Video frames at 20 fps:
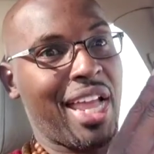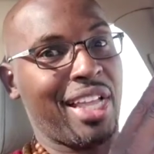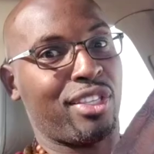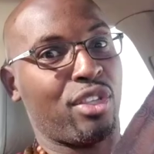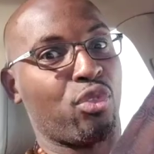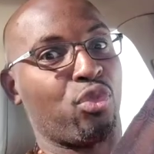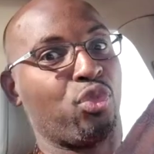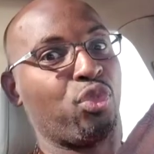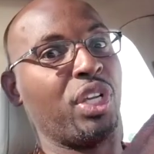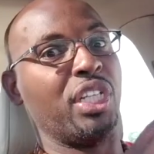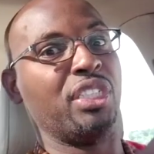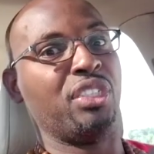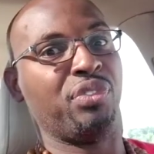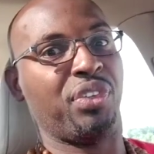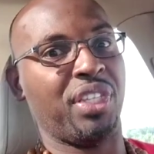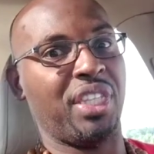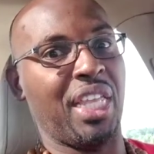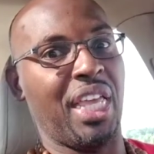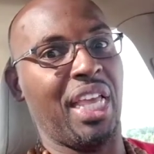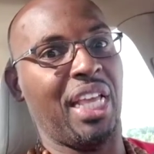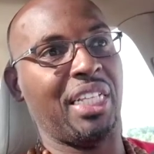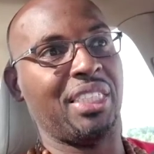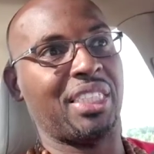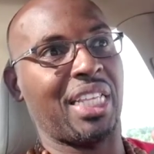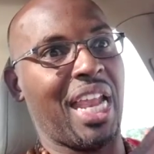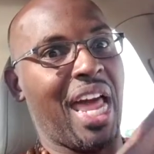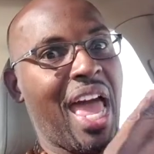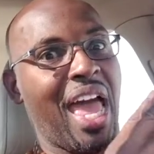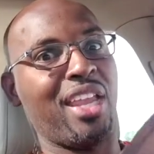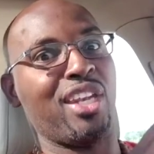to reach for things
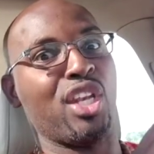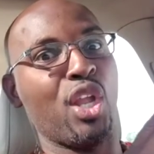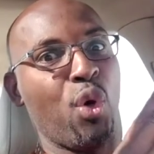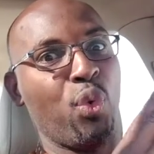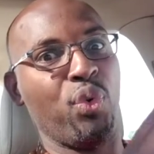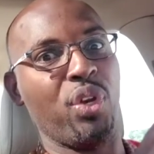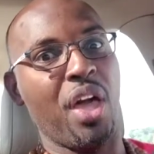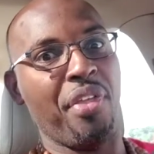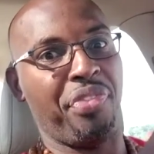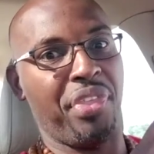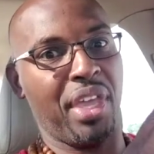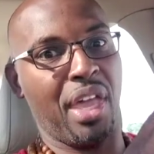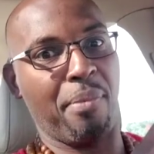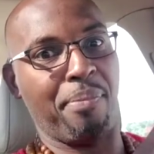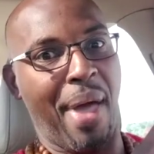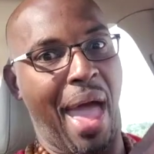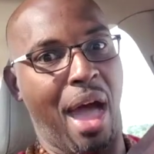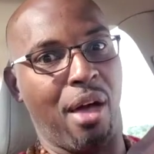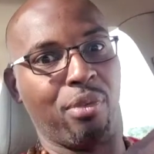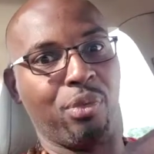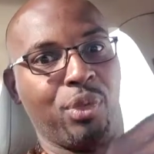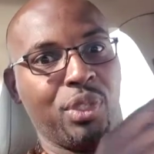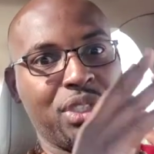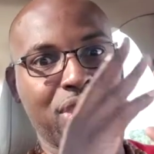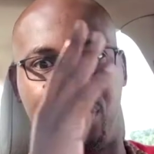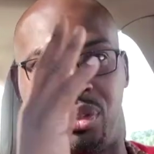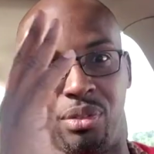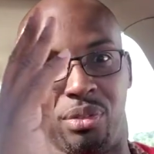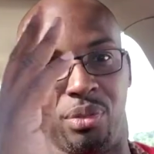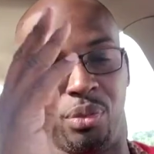that I know nothing about,
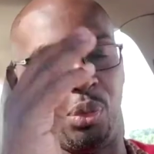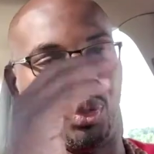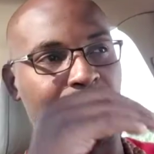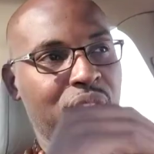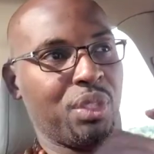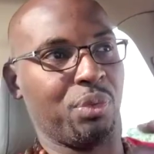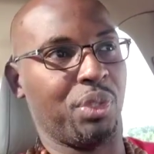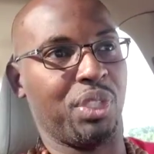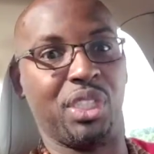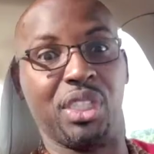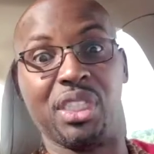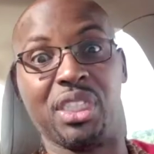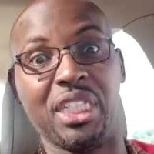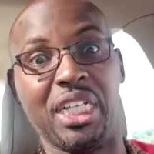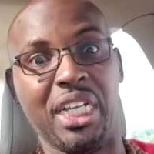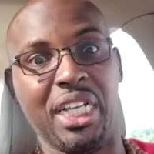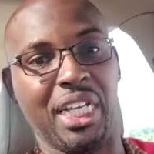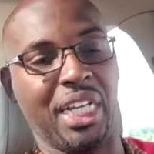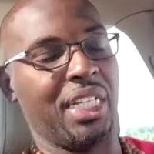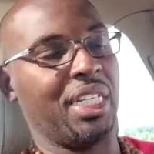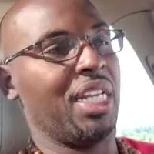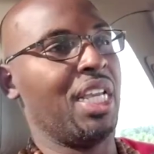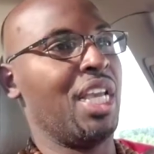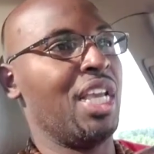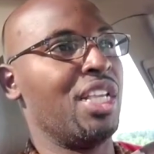which is good.